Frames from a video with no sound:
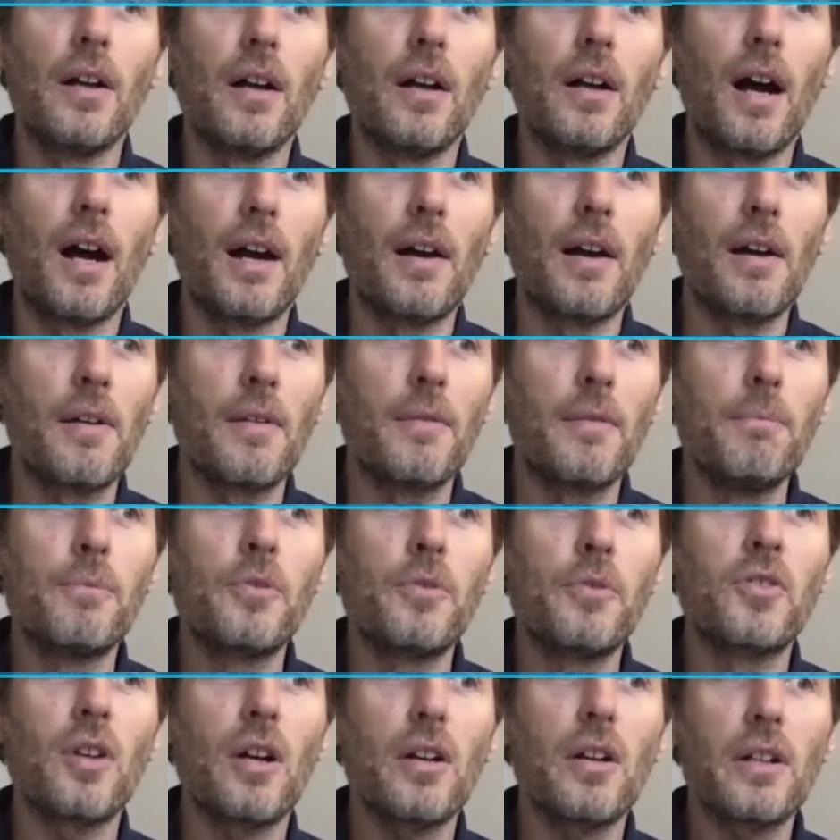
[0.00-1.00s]
I'm
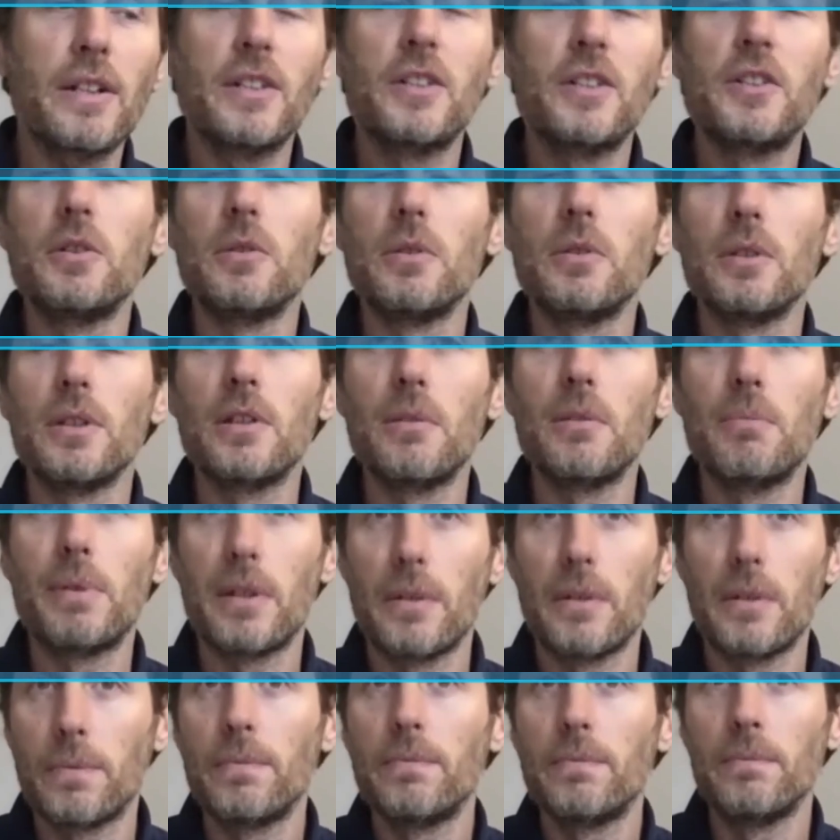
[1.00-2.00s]
starting to do a little bit
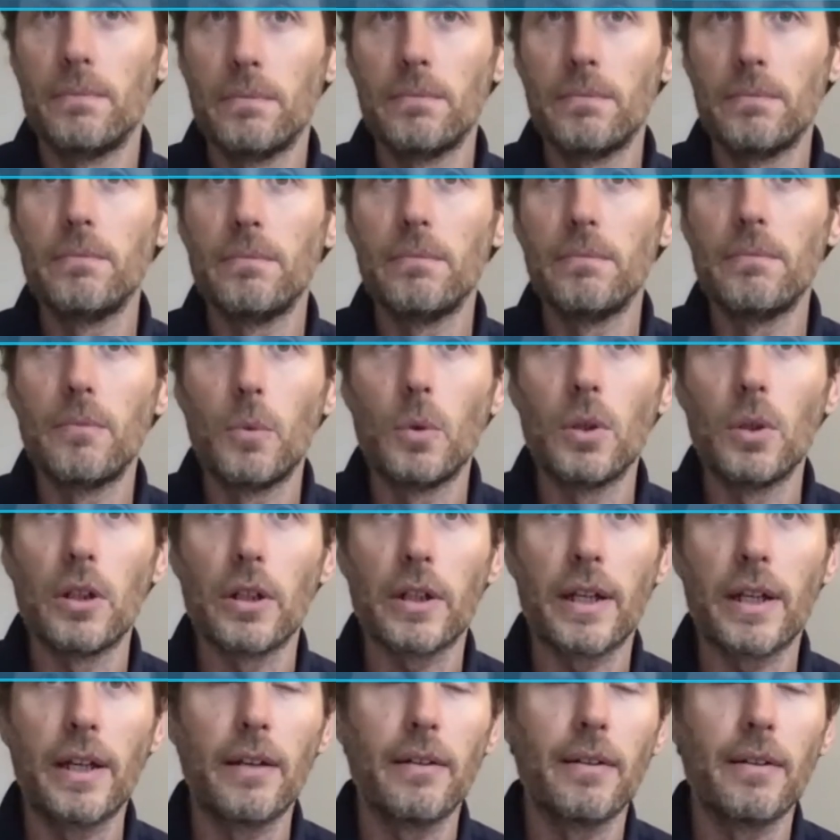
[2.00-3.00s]
of
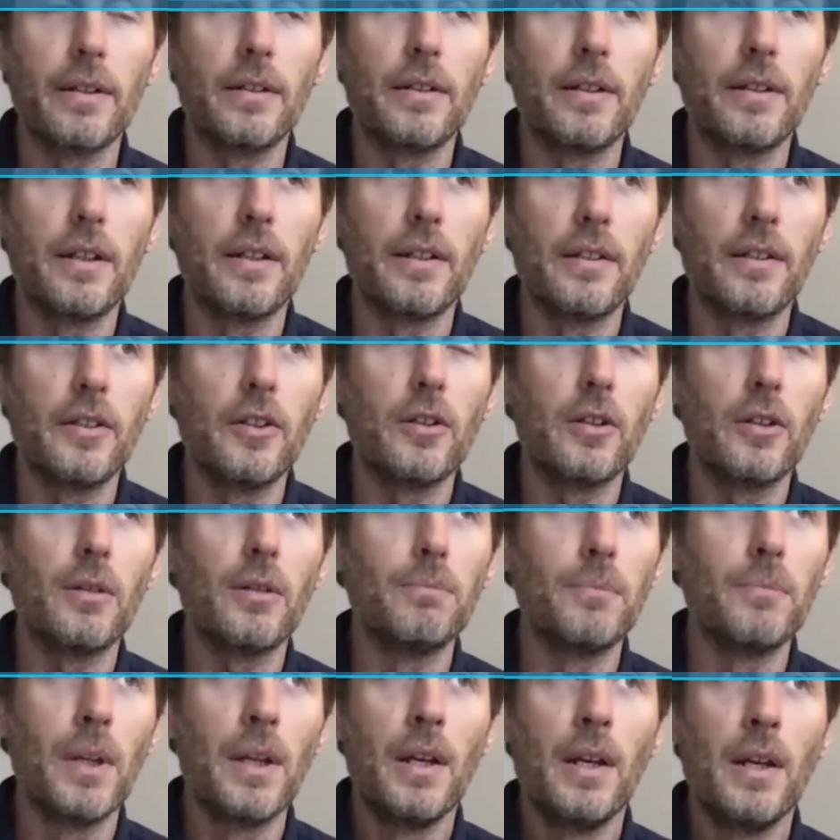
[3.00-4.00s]
work here in Europe
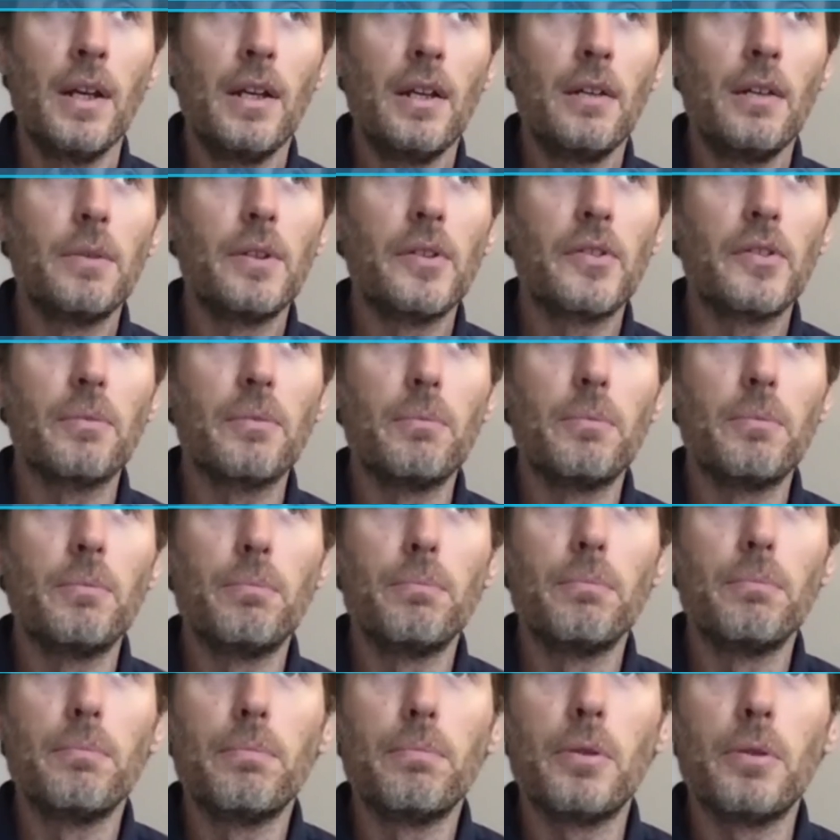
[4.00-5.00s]
with some
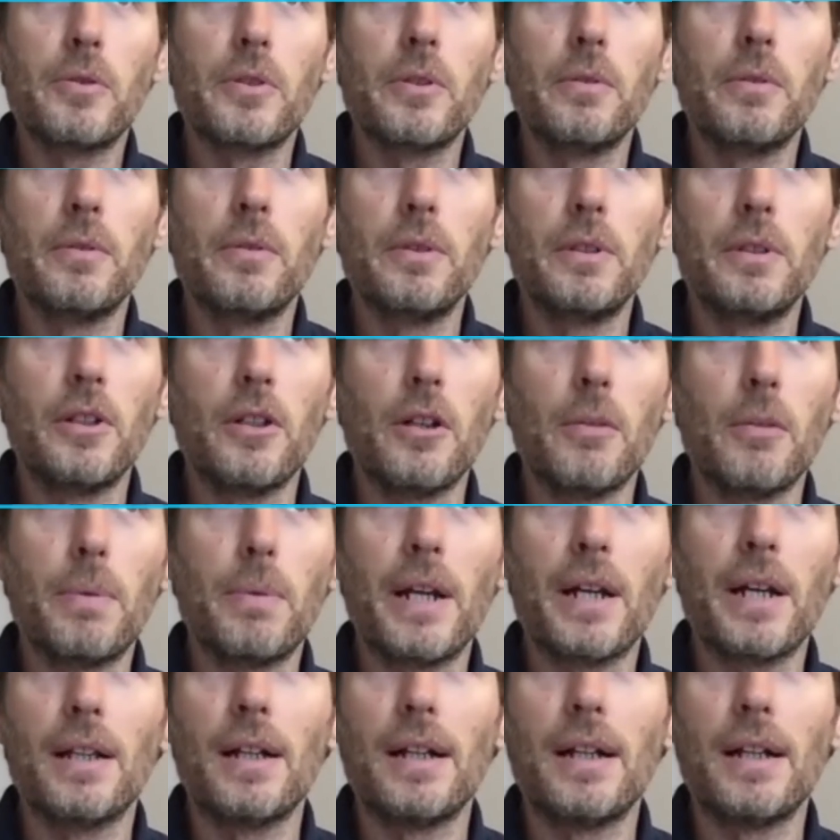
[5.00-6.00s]

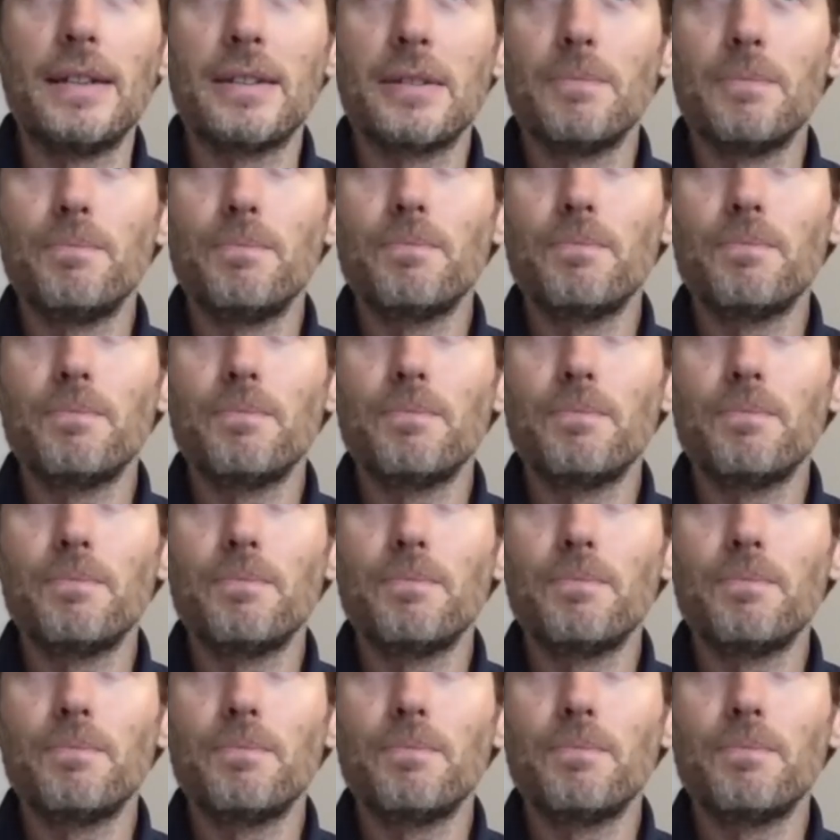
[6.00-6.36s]
European clients.